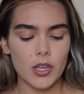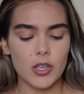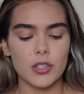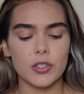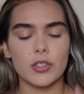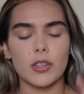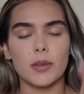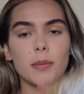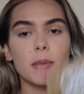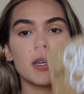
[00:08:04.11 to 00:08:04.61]

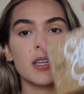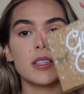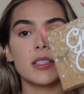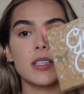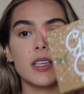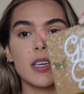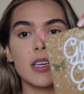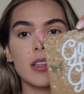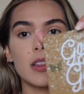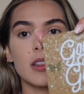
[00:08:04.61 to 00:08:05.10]
So I'm gonna
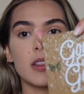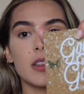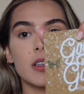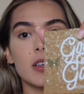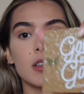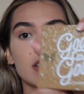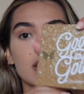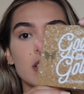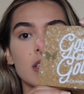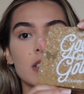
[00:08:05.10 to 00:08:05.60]
take the
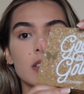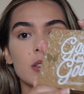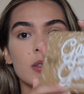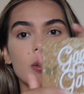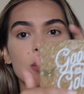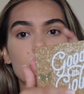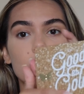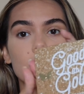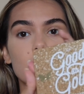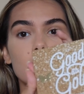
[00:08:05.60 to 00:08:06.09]
Good as
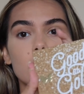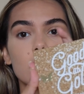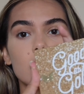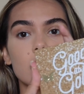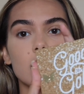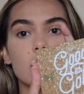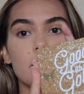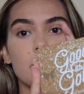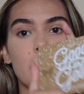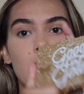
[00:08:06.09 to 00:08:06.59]
Gold
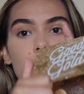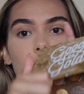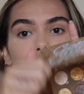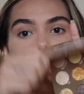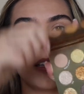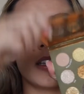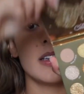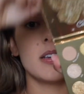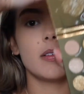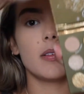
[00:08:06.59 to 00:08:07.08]

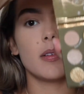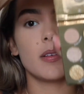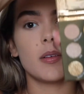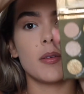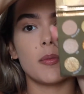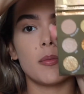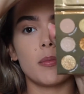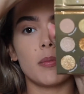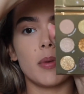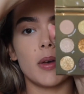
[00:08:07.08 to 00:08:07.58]
palette
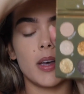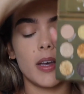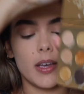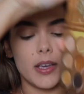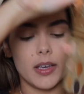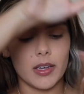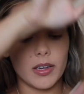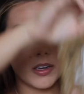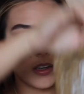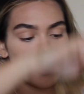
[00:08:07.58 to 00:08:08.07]

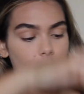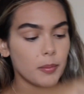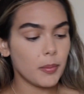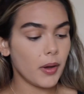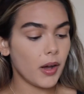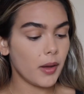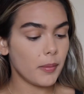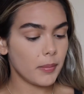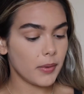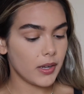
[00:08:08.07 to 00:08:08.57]
by
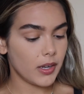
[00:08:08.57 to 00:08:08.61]
ColourPop,